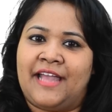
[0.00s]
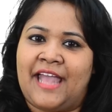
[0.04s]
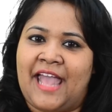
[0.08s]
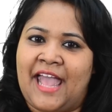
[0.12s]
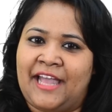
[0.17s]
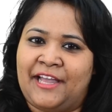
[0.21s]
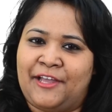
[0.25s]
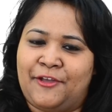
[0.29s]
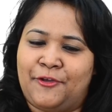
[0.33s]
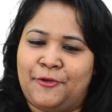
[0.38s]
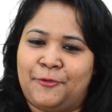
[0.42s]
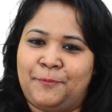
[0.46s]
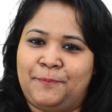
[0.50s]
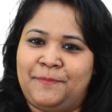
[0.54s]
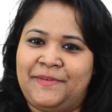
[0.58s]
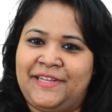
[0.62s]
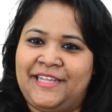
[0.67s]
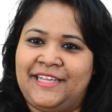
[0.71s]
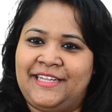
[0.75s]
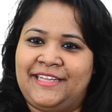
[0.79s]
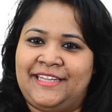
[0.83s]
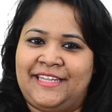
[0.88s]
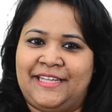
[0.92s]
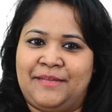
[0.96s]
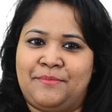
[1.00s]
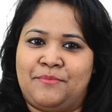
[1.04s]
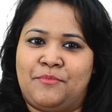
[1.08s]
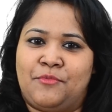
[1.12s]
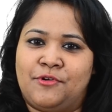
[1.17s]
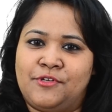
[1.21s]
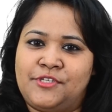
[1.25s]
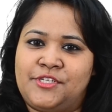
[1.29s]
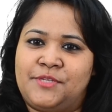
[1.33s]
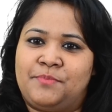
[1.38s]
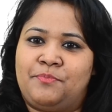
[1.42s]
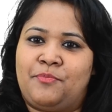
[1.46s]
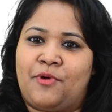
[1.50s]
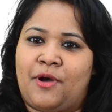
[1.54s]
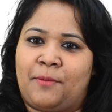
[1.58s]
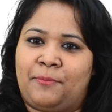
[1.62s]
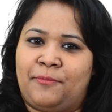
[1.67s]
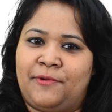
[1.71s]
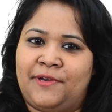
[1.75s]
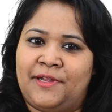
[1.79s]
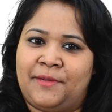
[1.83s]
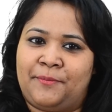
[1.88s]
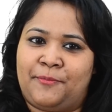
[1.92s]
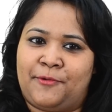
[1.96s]
arguably the most
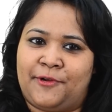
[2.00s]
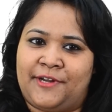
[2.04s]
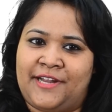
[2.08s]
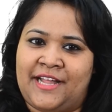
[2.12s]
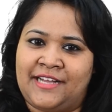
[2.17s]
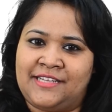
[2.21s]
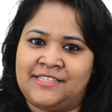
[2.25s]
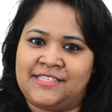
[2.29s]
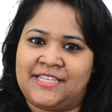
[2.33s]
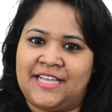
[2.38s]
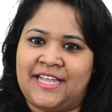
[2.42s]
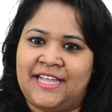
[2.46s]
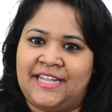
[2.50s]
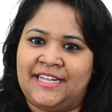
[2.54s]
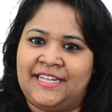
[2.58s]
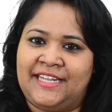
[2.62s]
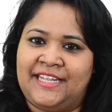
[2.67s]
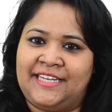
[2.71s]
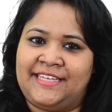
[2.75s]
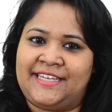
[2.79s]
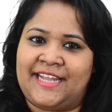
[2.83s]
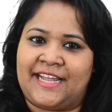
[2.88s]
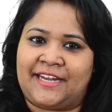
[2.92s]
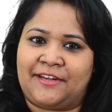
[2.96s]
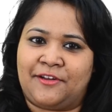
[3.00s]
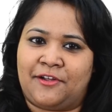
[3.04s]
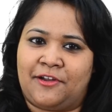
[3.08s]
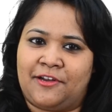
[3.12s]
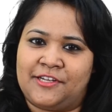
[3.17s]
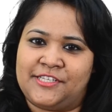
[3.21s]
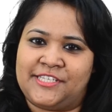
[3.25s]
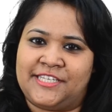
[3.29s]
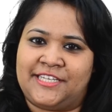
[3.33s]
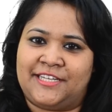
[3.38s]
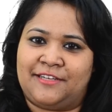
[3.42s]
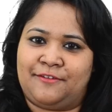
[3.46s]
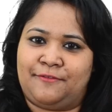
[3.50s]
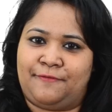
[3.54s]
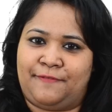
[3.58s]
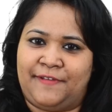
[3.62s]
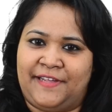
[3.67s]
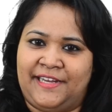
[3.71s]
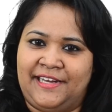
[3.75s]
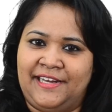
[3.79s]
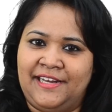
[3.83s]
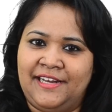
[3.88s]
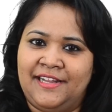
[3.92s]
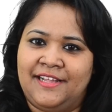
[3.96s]
popular products in the technological
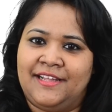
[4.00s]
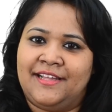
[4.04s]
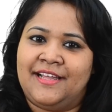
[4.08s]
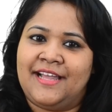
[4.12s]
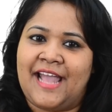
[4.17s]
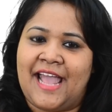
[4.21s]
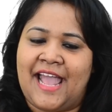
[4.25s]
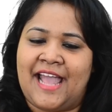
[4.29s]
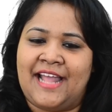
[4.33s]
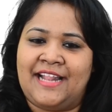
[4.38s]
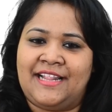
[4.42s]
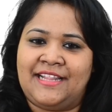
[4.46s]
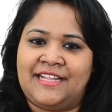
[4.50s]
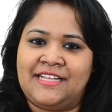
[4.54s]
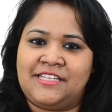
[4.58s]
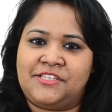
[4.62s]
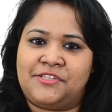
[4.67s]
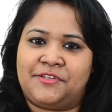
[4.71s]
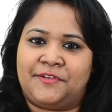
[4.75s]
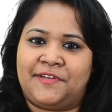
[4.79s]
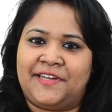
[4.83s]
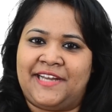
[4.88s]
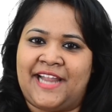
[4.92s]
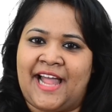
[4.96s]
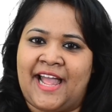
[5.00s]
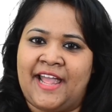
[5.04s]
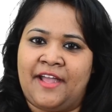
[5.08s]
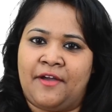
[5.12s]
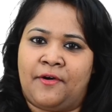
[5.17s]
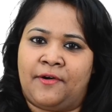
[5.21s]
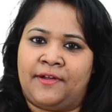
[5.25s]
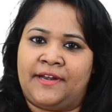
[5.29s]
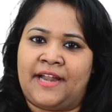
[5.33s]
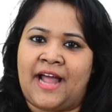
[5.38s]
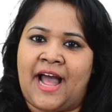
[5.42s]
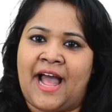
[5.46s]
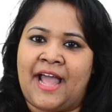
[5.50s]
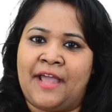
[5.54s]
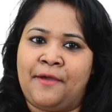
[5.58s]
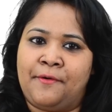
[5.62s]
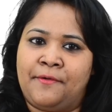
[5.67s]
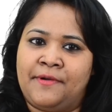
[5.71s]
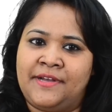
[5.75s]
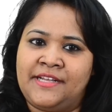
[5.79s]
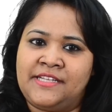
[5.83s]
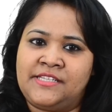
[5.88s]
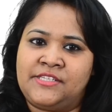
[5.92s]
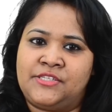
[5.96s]
field and this rely on
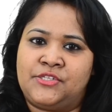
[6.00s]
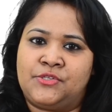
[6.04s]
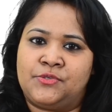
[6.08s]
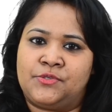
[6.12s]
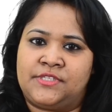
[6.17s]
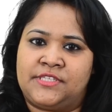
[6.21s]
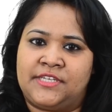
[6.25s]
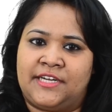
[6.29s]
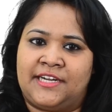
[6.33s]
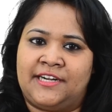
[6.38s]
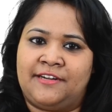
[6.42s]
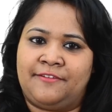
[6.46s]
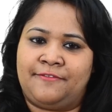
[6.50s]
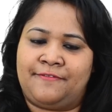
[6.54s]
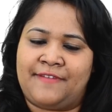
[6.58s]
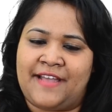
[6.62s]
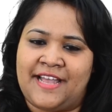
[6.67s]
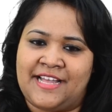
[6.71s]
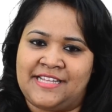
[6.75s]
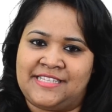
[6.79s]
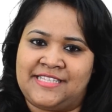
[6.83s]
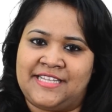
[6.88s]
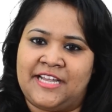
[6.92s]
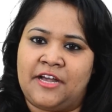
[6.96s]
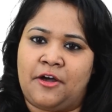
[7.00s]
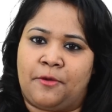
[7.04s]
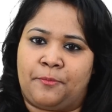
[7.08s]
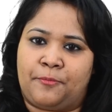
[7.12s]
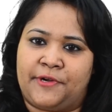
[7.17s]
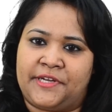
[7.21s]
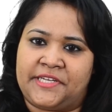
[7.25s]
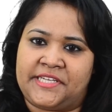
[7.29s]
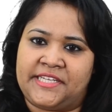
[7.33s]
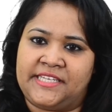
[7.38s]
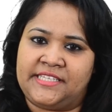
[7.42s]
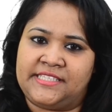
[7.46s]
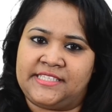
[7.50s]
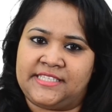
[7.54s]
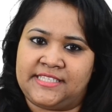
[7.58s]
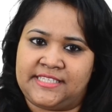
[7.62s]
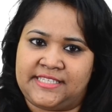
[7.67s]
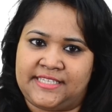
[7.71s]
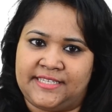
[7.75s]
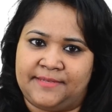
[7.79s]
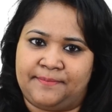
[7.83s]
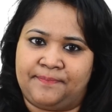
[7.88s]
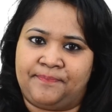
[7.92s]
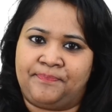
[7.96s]
iOS to serve as their operating
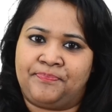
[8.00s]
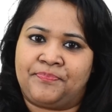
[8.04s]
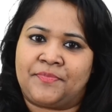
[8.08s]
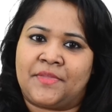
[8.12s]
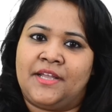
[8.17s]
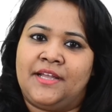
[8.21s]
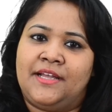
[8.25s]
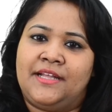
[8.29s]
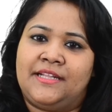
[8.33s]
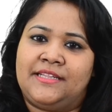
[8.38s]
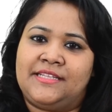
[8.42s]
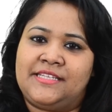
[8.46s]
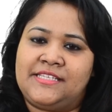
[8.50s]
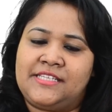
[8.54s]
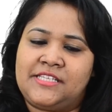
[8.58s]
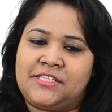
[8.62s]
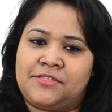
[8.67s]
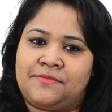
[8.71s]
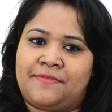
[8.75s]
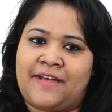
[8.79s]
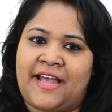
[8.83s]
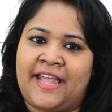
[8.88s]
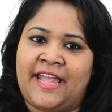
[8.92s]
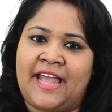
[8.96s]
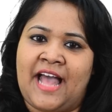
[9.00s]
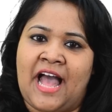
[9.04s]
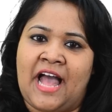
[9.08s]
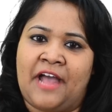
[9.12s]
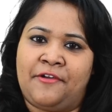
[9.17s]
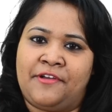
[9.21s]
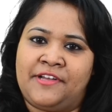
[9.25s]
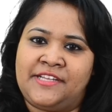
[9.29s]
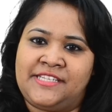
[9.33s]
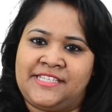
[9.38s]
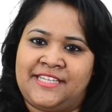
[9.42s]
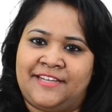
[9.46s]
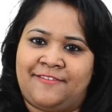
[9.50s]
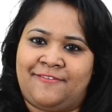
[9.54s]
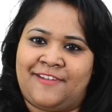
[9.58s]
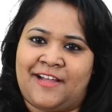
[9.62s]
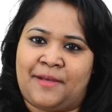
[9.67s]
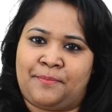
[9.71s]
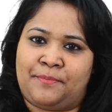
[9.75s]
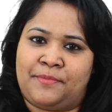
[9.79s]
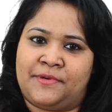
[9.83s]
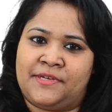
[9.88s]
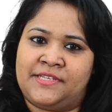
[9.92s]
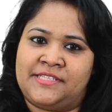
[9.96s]
system. This is why iOS
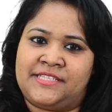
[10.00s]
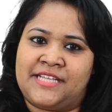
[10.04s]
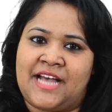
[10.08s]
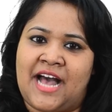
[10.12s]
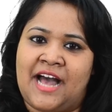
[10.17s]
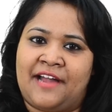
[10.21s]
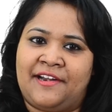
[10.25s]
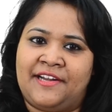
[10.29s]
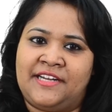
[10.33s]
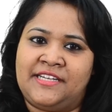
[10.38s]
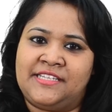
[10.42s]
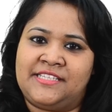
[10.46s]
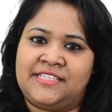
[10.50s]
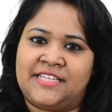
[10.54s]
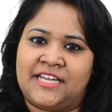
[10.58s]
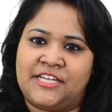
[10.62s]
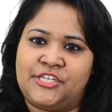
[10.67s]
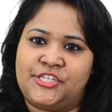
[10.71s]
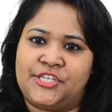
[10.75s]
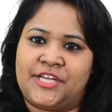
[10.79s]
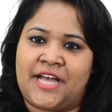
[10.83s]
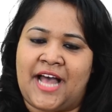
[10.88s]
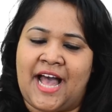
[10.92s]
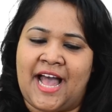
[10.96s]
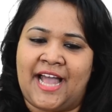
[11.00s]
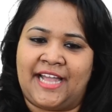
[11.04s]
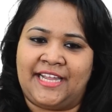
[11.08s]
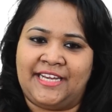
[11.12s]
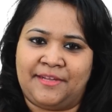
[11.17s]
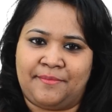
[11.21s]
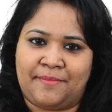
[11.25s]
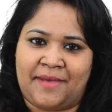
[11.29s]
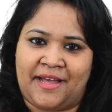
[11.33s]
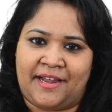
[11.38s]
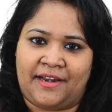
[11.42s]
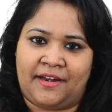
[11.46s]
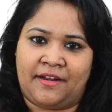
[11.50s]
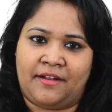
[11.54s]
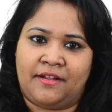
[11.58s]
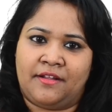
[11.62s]
developers are in such high demand.